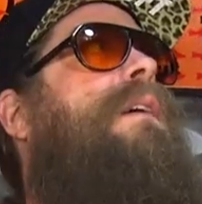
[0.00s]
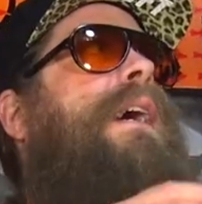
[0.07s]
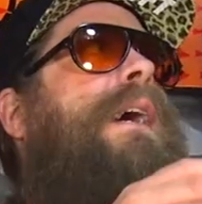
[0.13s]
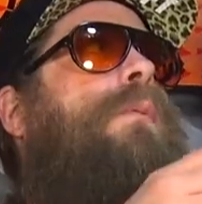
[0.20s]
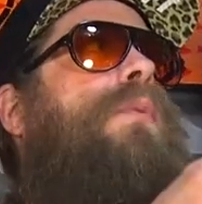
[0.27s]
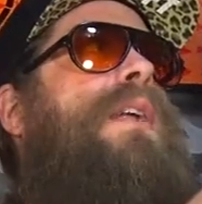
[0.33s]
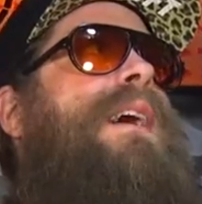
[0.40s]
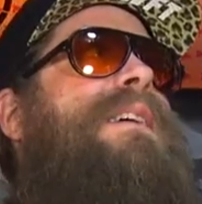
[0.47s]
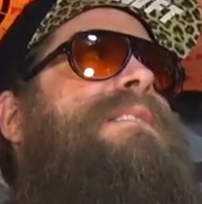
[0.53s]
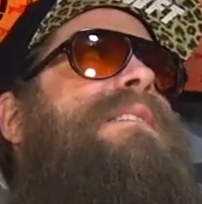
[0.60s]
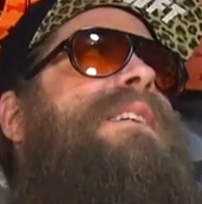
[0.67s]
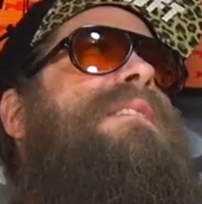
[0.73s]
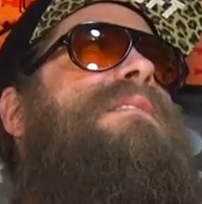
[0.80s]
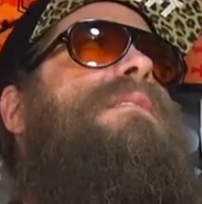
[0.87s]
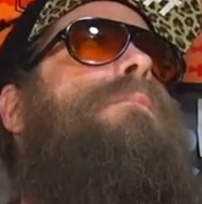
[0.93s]
and when I
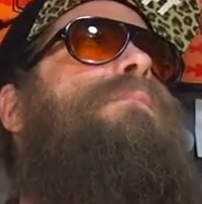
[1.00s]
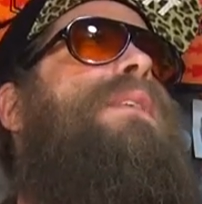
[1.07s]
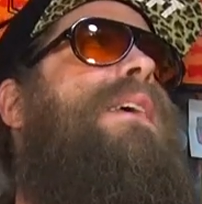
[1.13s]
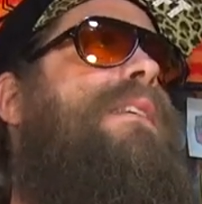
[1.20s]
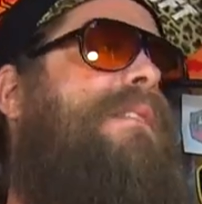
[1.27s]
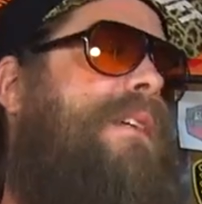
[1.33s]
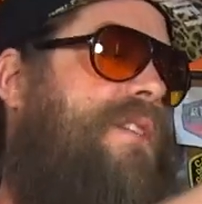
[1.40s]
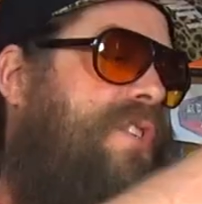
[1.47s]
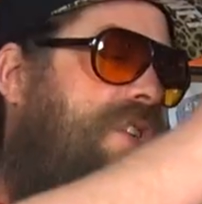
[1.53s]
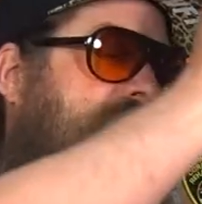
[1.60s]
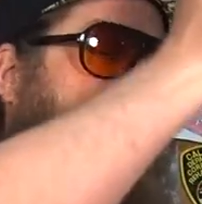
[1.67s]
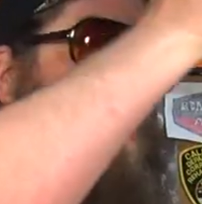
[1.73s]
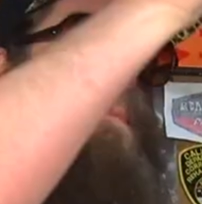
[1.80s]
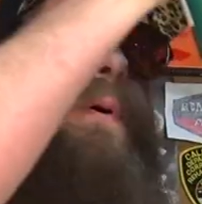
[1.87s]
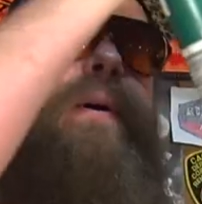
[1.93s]
see something this
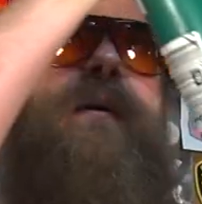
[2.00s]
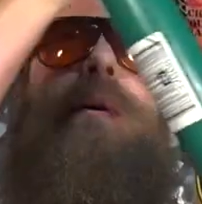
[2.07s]
shape,